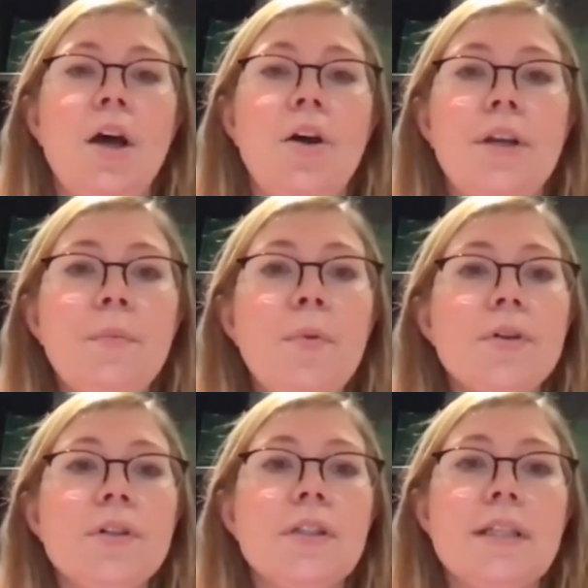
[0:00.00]
An
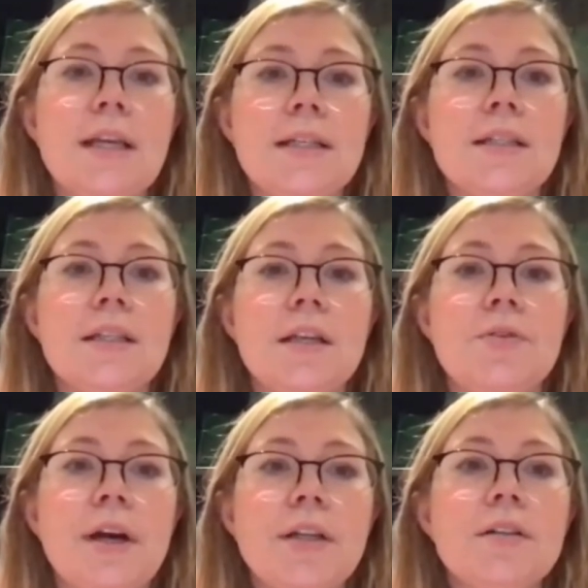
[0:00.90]
important test in
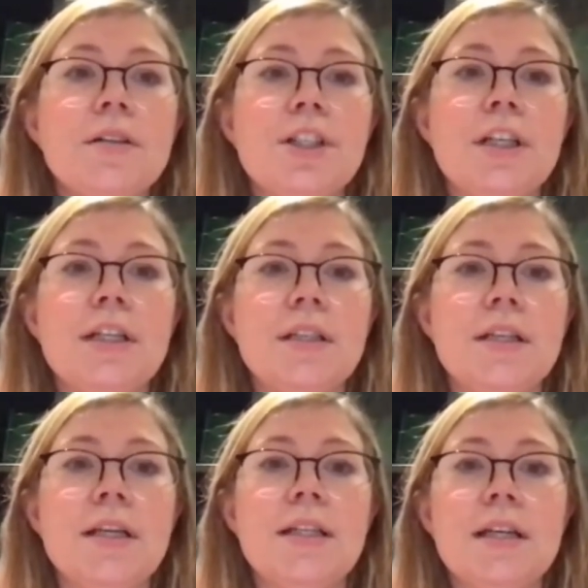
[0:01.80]
rhinology is the
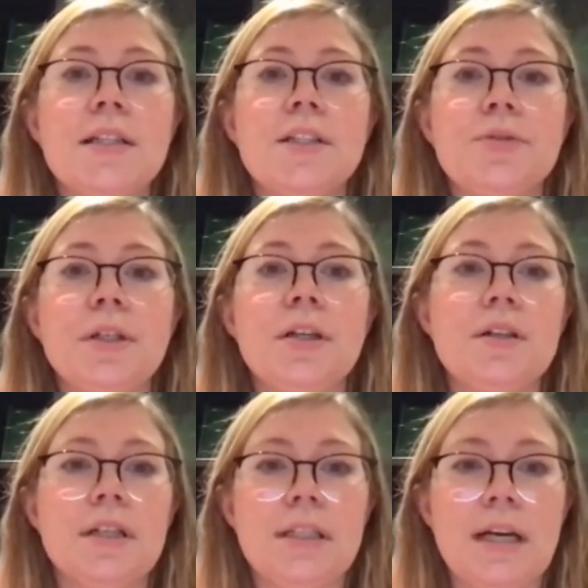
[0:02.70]
nasal nitric
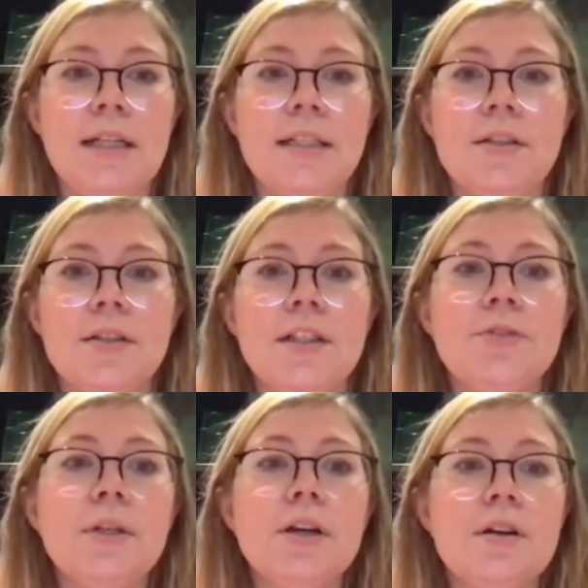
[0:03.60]
oxide. So
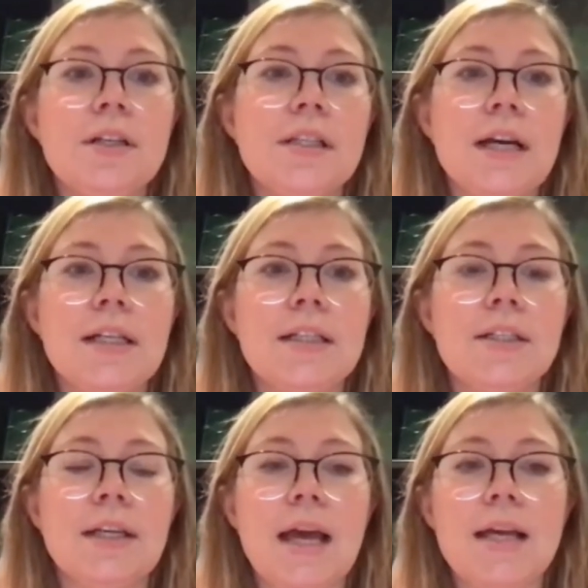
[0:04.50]
nitric oxide is
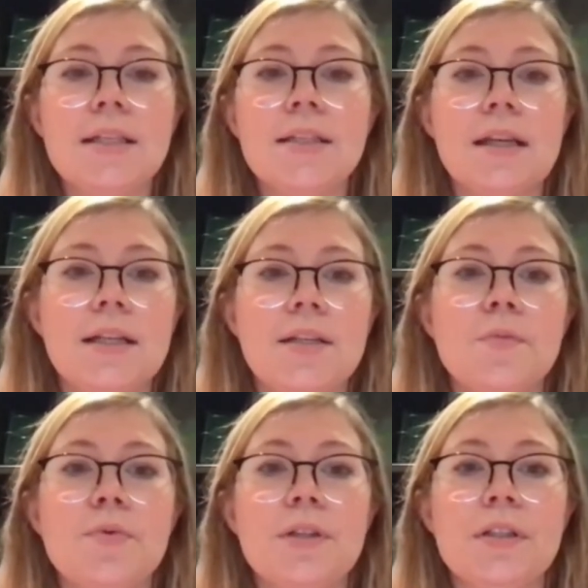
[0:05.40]
a gas that is
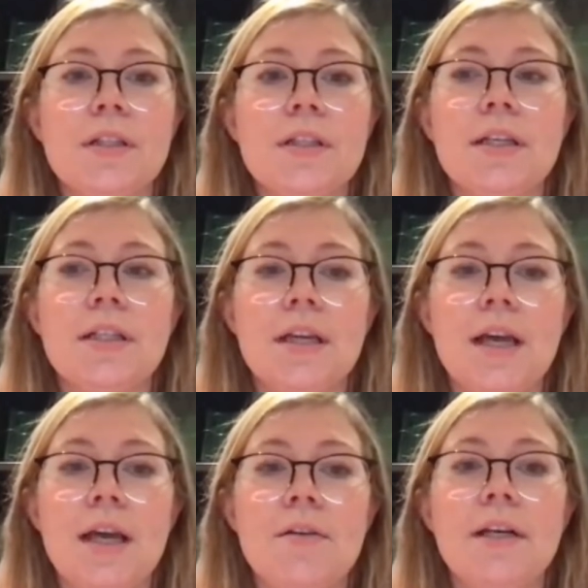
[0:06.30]
present in the
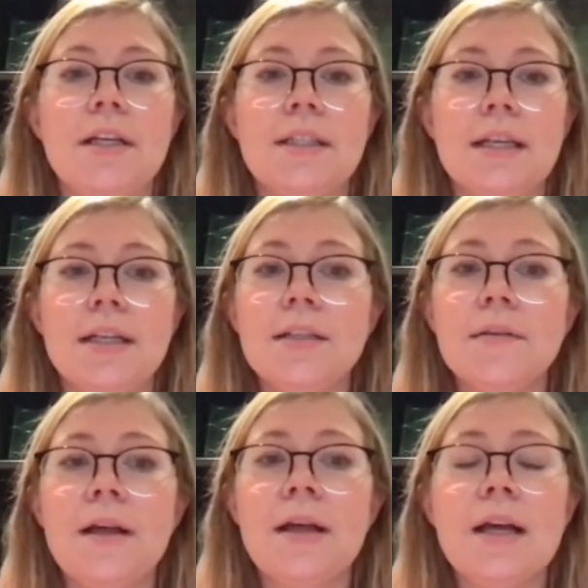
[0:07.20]
air exhaled,
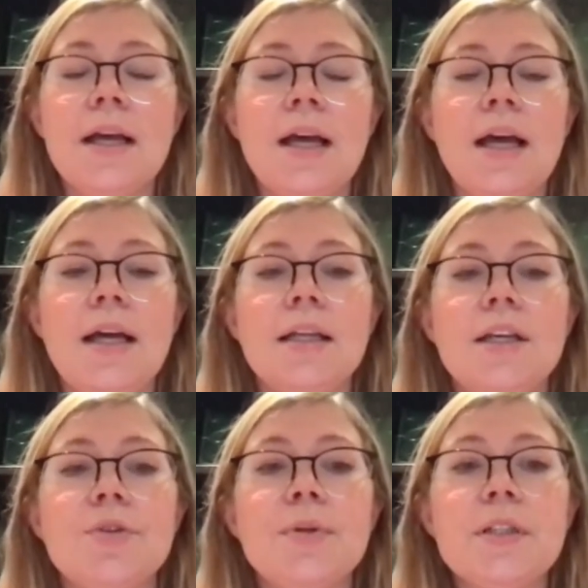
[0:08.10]
and
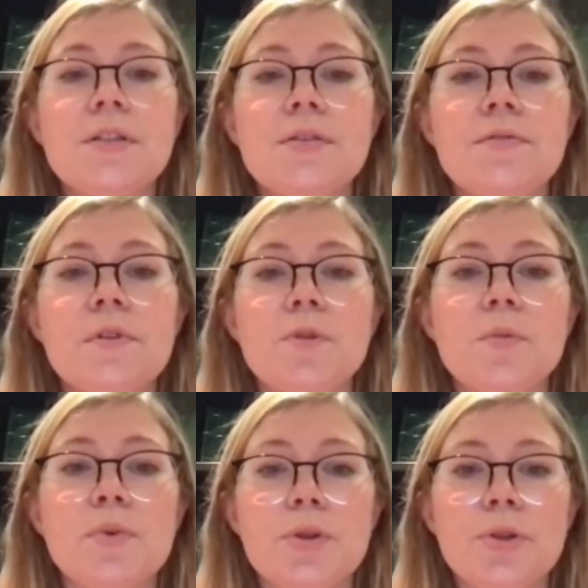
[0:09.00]
it results from the
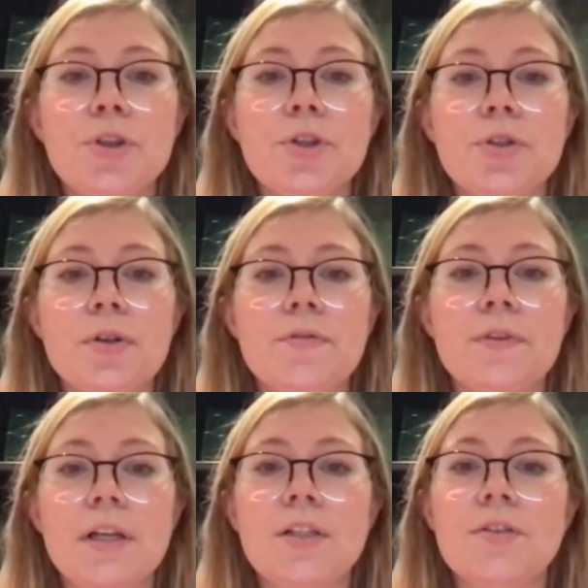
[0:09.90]
production of
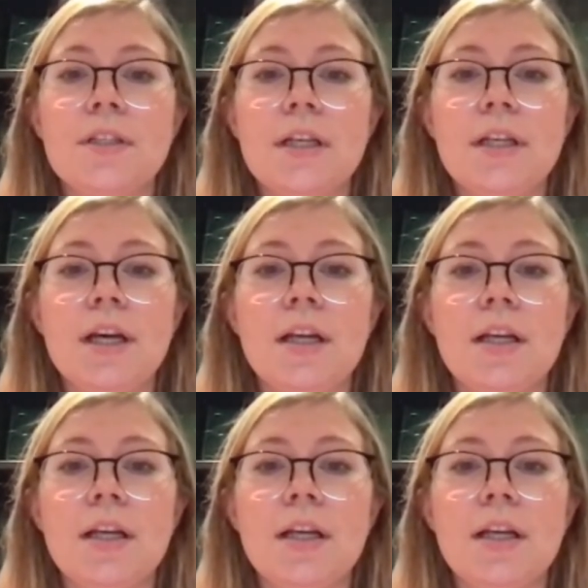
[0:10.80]
endothelial